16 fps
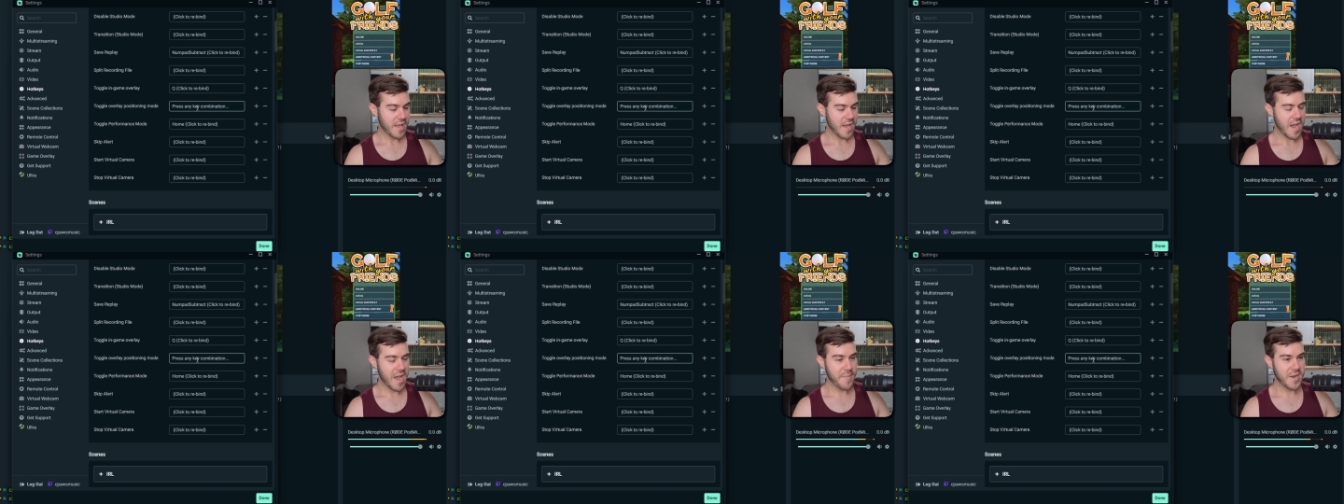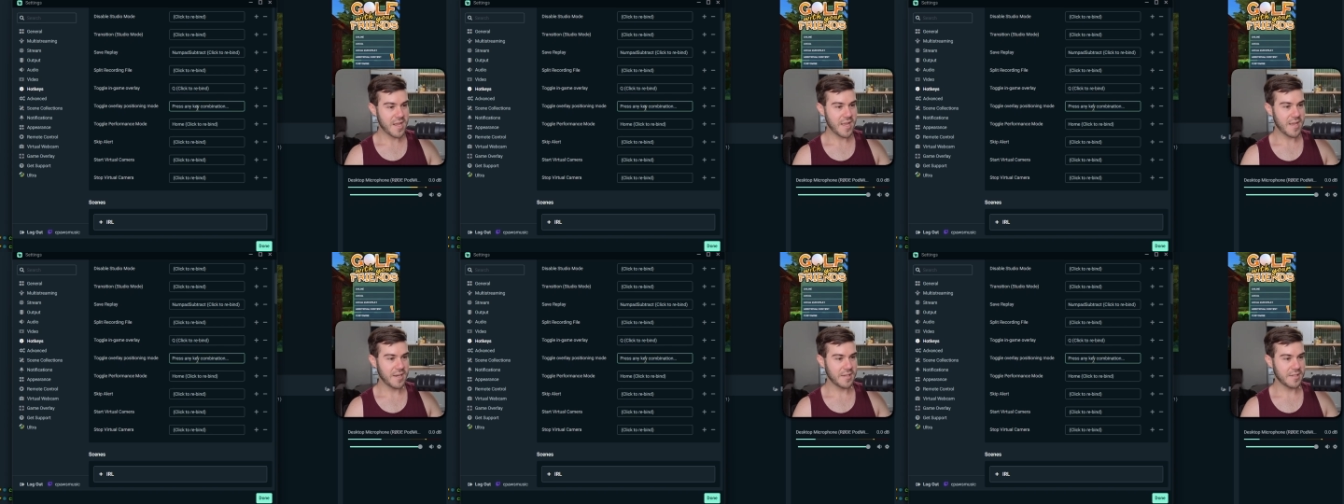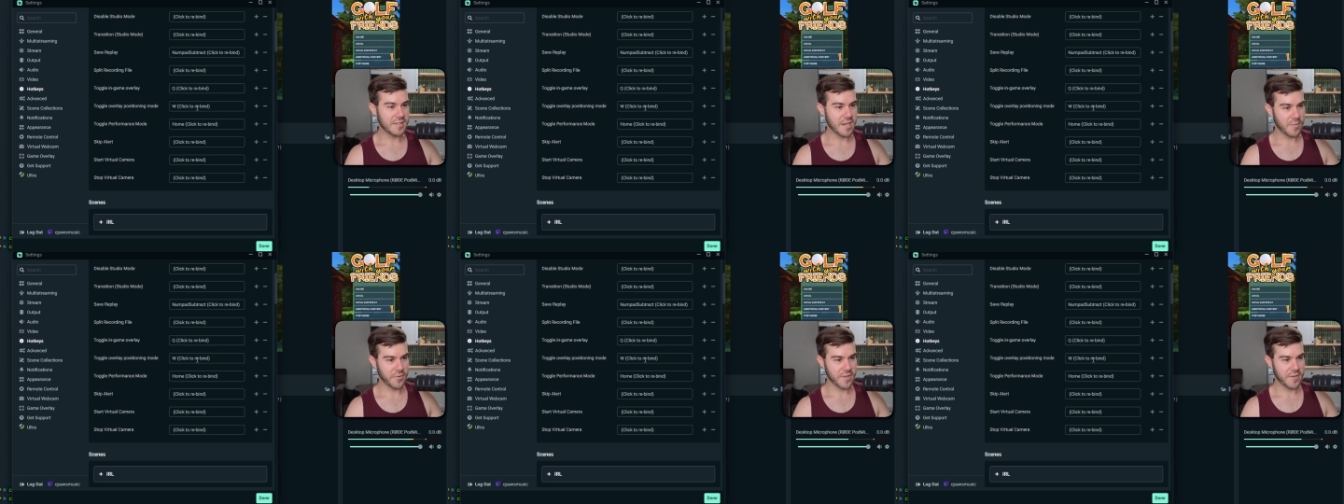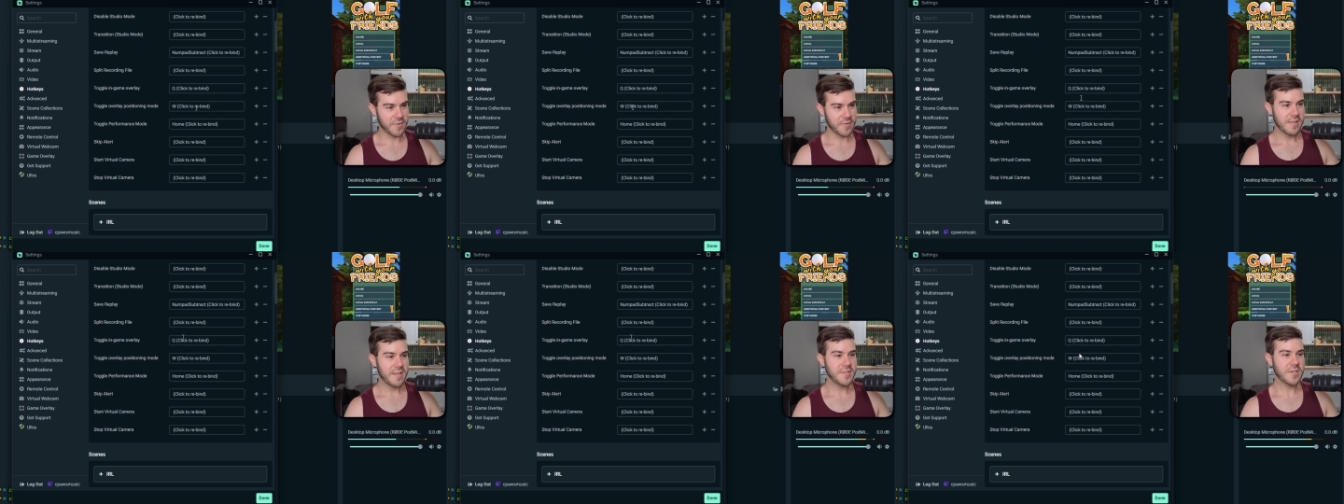I'm gonna hit
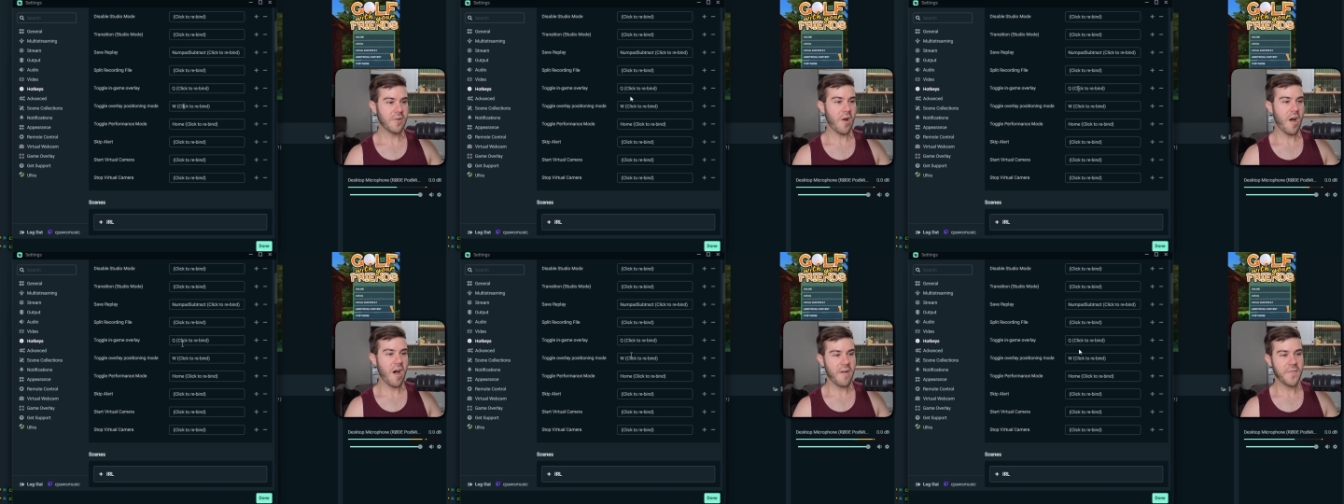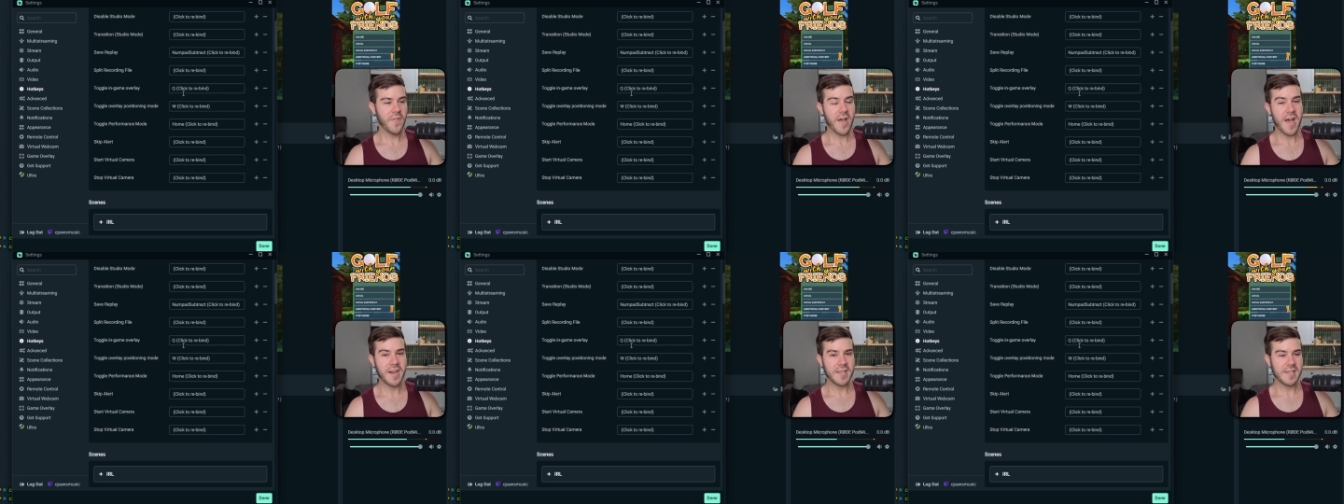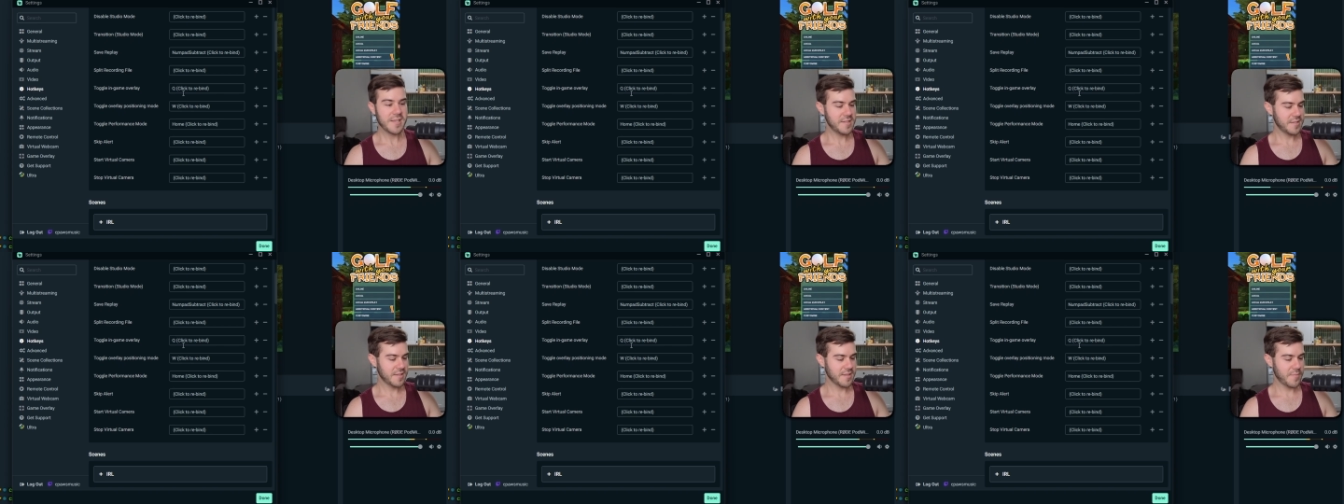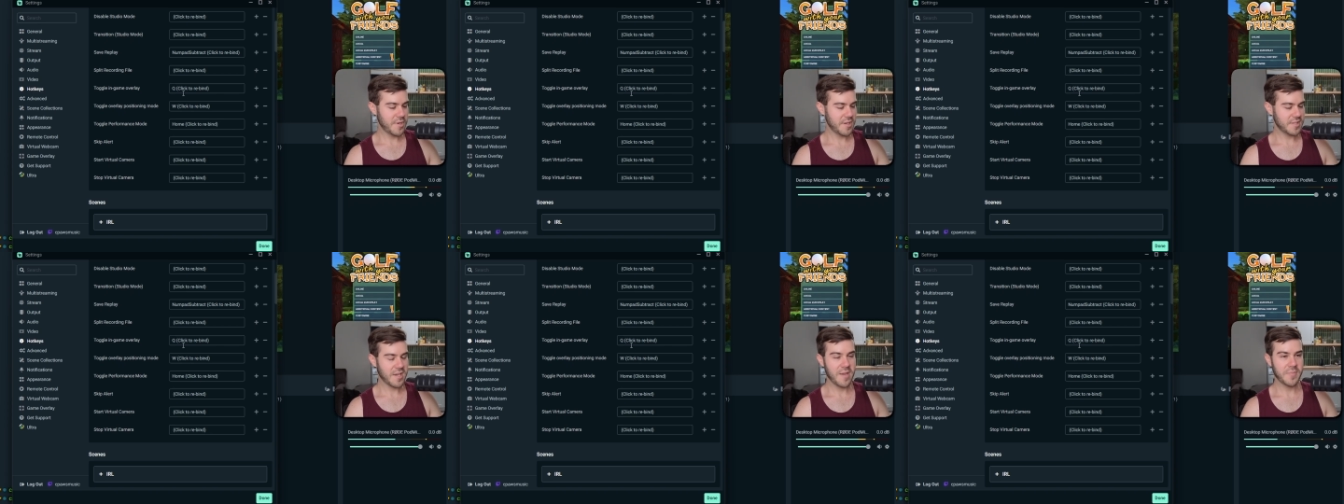W. These are awful hotkeys because I'm
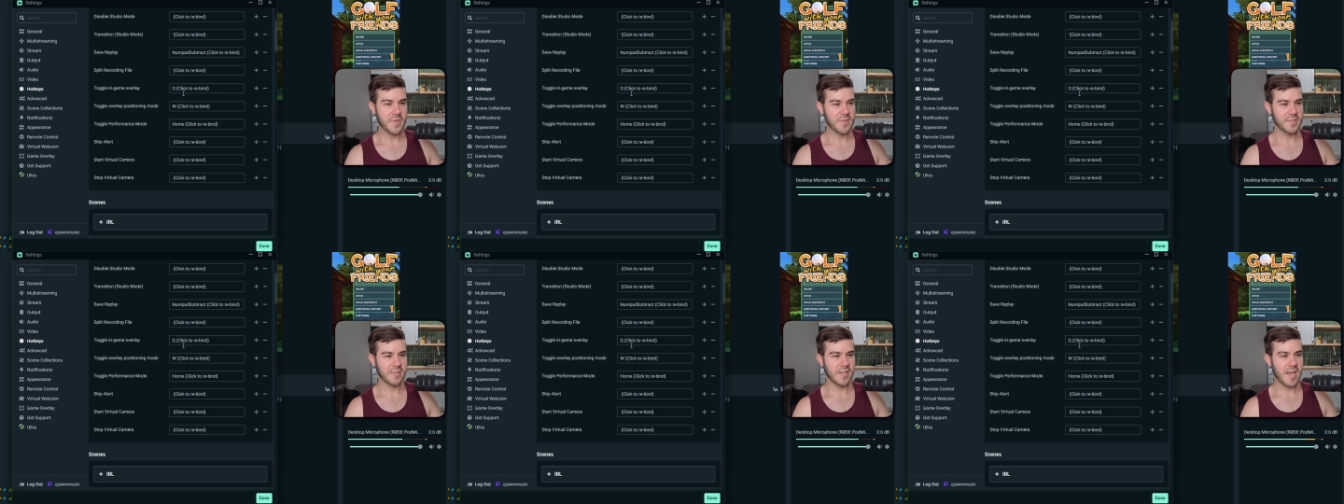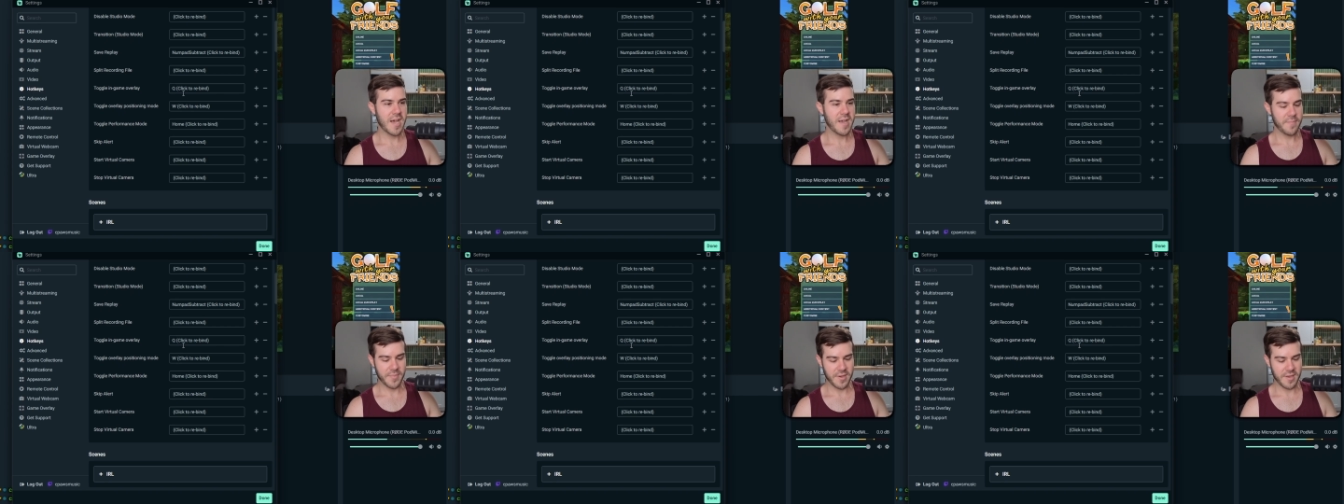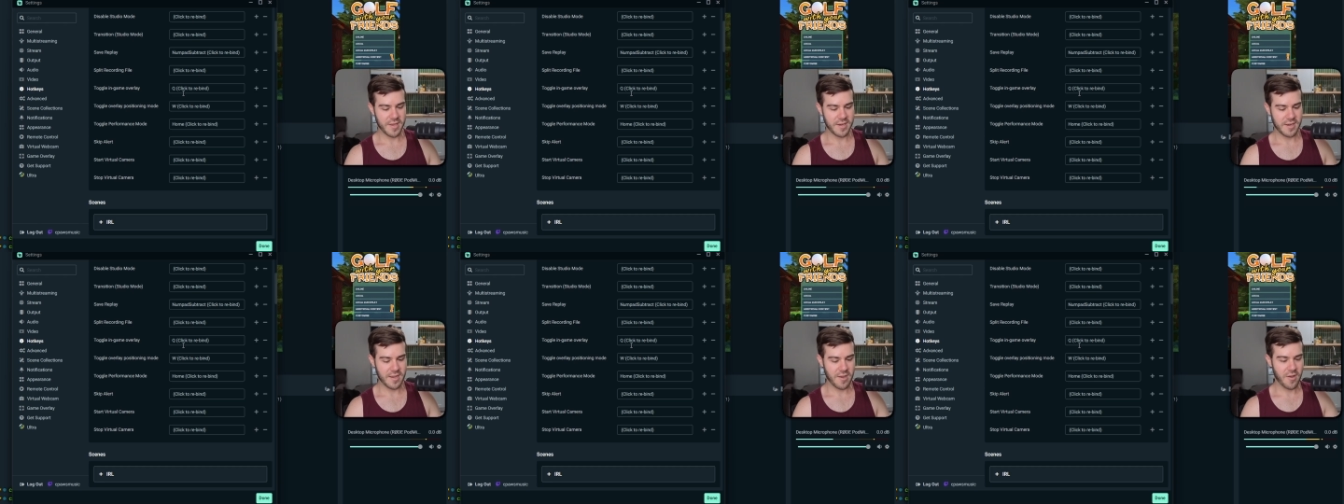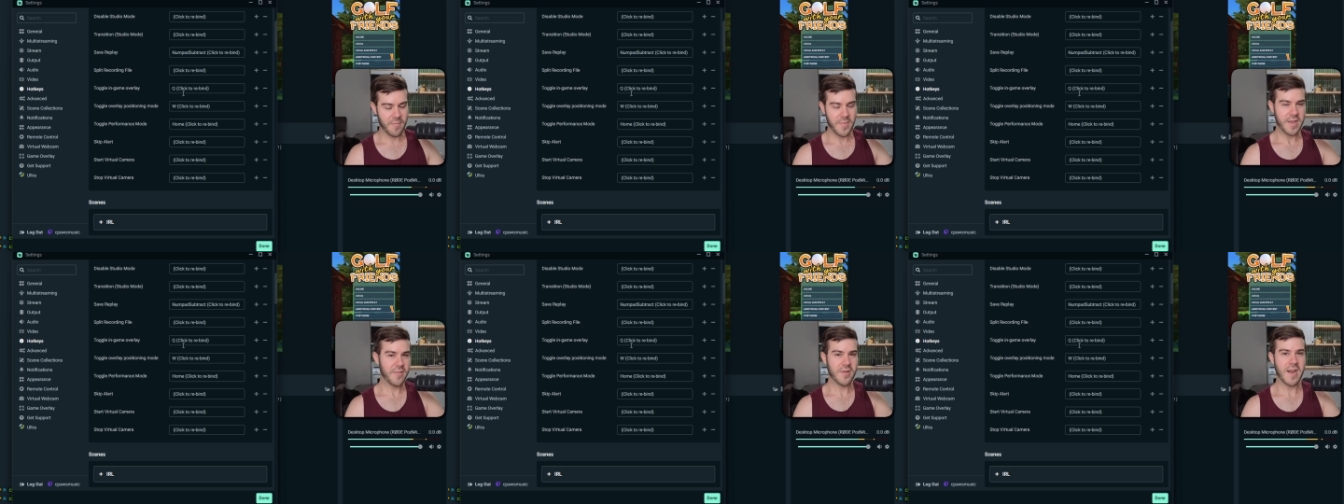gonna type those a lot, but all
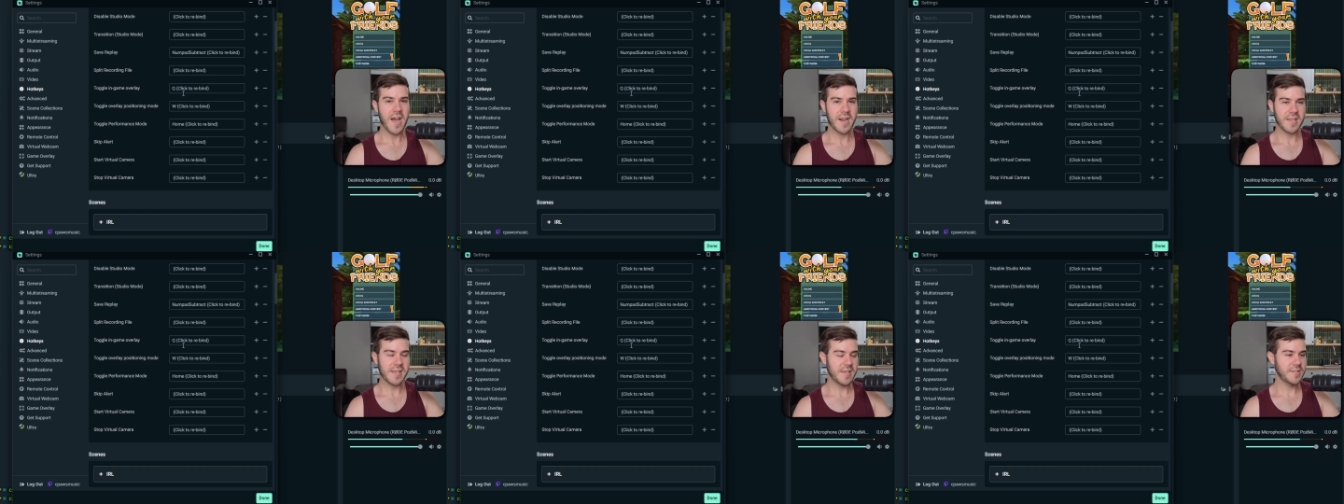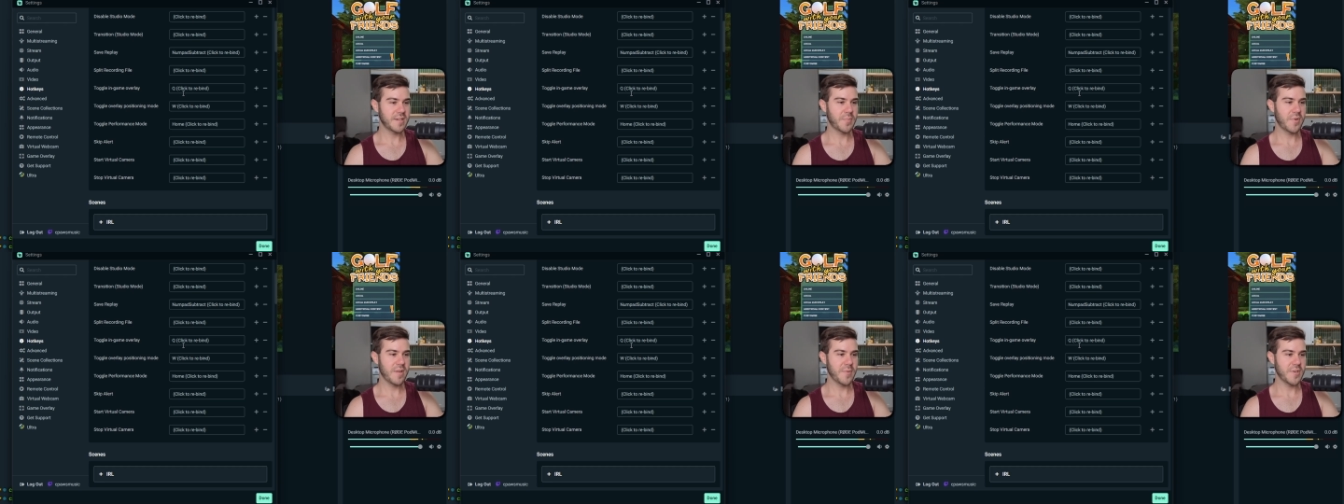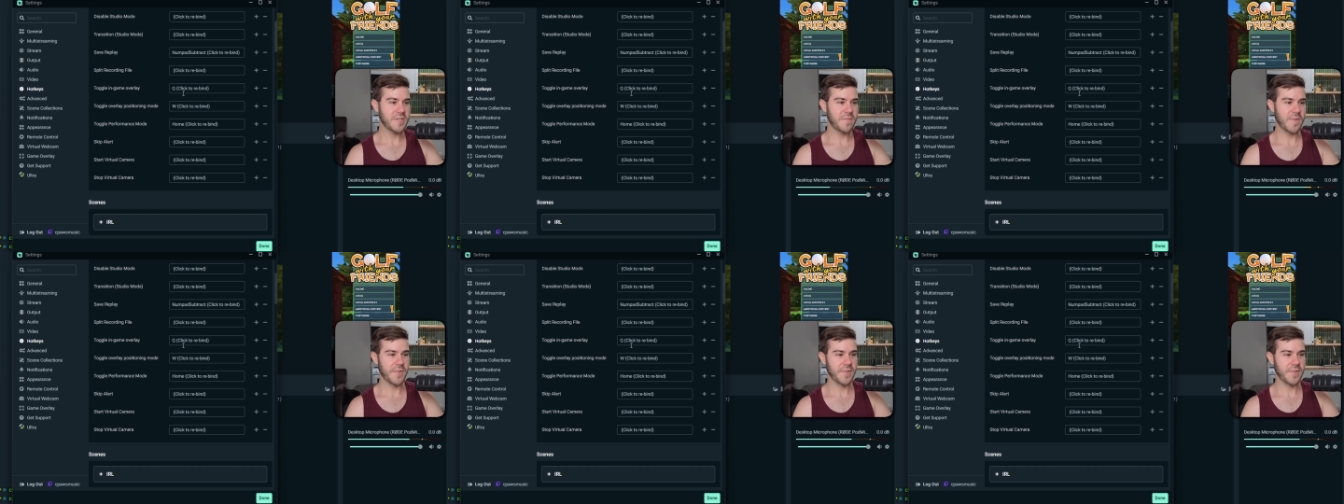my other hotkeys are pretty much filled